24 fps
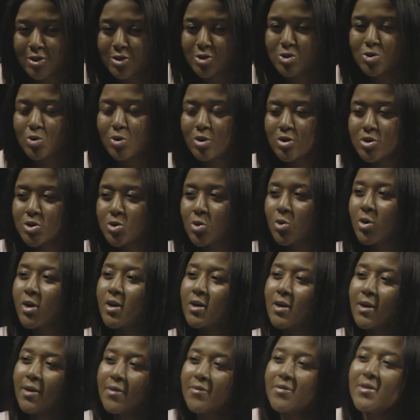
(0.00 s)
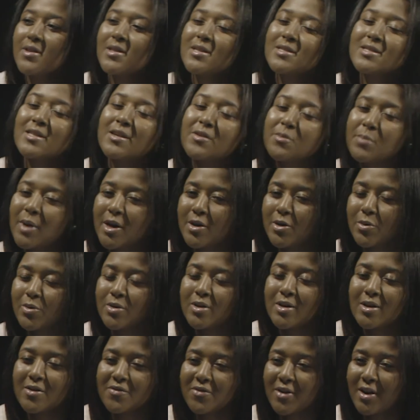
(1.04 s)
The Jawn Joi. Felixx, let everybody know where
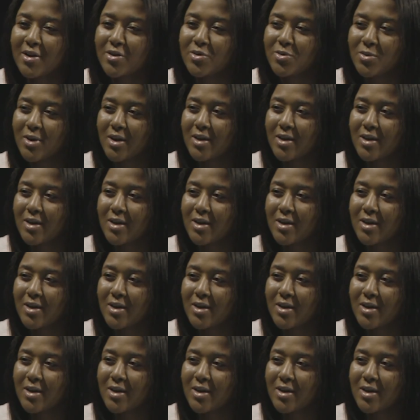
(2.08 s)
they can find you